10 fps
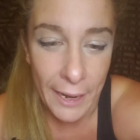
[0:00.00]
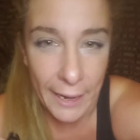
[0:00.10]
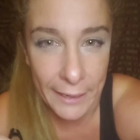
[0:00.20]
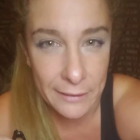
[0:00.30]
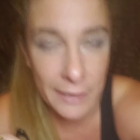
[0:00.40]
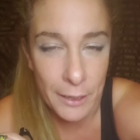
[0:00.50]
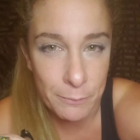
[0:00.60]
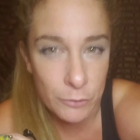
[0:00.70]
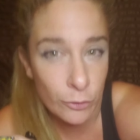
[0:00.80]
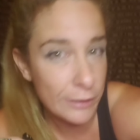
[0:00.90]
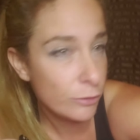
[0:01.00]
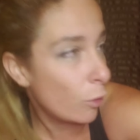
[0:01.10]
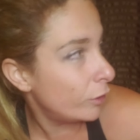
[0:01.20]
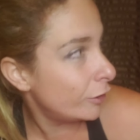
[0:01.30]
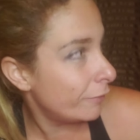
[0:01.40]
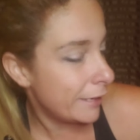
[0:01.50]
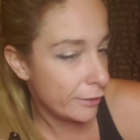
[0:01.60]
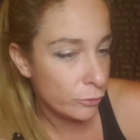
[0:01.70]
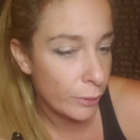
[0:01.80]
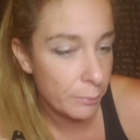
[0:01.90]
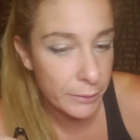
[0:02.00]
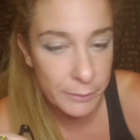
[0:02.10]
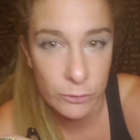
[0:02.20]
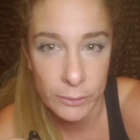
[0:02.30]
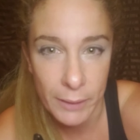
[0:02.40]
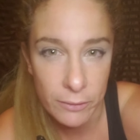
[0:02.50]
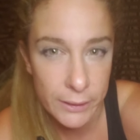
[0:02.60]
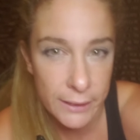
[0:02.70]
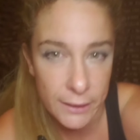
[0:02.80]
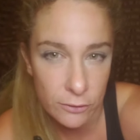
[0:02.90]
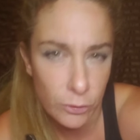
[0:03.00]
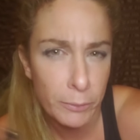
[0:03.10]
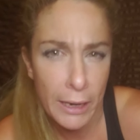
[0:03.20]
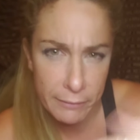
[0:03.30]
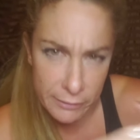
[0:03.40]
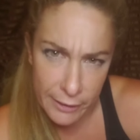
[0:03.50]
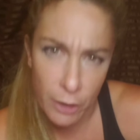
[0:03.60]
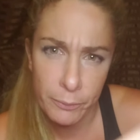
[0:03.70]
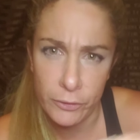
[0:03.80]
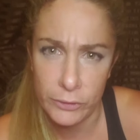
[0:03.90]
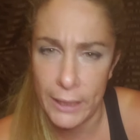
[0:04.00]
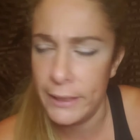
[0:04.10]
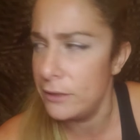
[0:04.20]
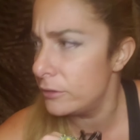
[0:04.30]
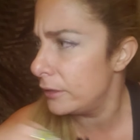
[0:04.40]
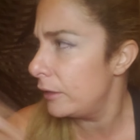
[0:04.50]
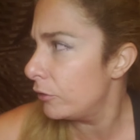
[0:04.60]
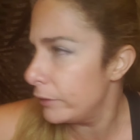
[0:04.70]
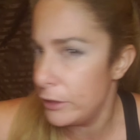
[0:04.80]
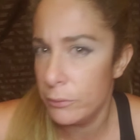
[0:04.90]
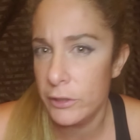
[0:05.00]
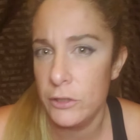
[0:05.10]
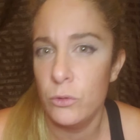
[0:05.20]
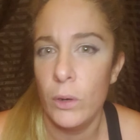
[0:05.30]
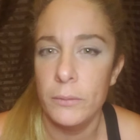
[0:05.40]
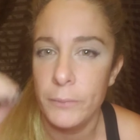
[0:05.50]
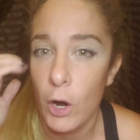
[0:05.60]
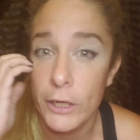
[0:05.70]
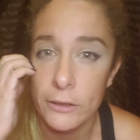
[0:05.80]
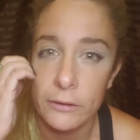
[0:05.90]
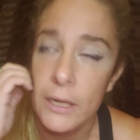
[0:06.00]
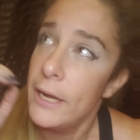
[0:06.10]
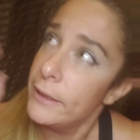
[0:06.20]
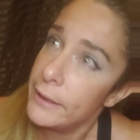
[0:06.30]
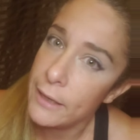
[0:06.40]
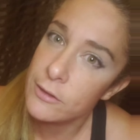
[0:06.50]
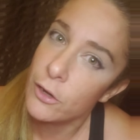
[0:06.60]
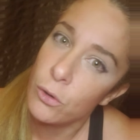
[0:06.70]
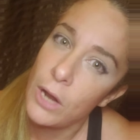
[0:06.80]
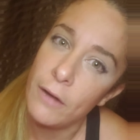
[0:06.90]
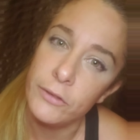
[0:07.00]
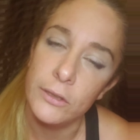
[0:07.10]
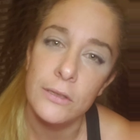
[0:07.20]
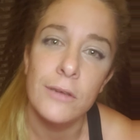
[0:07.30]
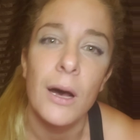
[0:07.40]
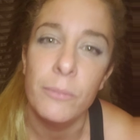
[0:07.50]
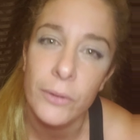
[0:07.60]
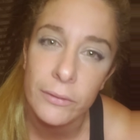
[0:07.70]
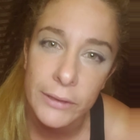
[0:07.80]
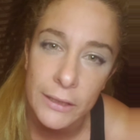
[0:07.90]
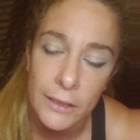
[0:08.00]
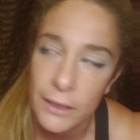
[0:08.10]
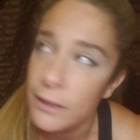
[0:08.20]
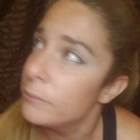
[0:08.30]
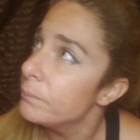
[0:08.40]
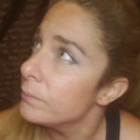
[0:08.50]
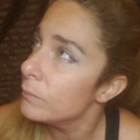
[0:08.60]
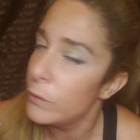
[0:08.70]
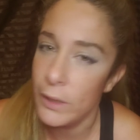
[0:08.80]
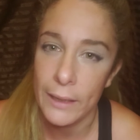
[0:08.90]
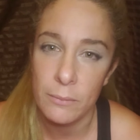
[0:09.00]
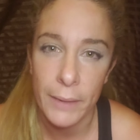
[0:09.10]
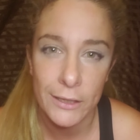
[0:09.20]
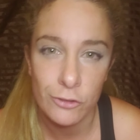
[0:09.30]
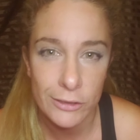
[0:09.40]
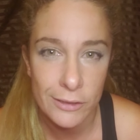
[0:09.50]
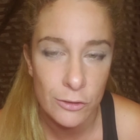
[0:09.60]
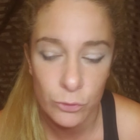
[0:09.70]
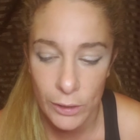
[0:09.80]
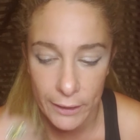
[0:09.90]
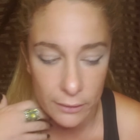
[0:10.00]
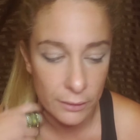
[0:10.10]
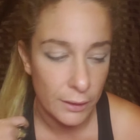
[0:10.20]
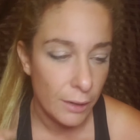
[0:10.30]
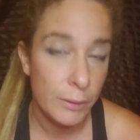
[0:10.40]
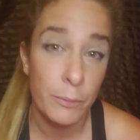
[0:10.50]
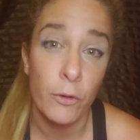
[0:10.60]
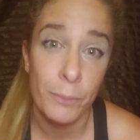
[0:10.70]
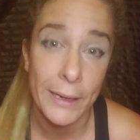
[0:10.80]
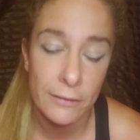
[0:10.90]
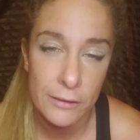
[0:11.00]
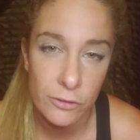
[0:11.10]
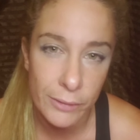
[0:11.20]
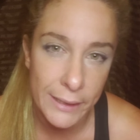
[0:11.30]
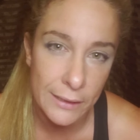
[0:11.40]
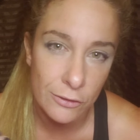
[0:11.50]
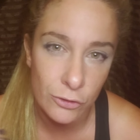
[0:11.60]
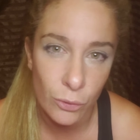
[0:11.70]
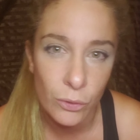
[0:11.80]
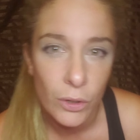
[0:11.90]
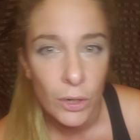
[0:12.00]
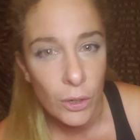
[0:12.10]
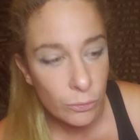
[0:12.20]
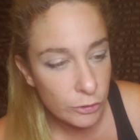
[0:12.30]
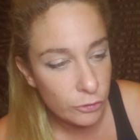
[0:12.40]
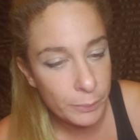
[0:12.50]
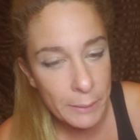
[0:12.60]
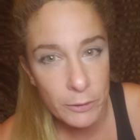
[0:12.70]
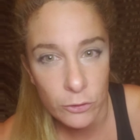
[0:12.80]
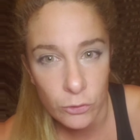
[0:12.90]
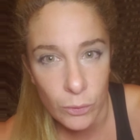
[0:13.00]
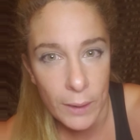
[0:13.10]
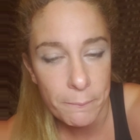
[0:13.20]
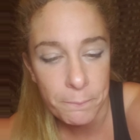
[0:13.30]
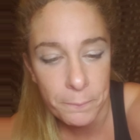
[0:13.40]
And so this corner over here is where I'm going to be doing my reading. So I'm going to have it set up real nice. And then over here, we're going to do our art. Then it has a little loft on the top where we can put like a mattress and do like, we both practice Reiki. So we should be able to do our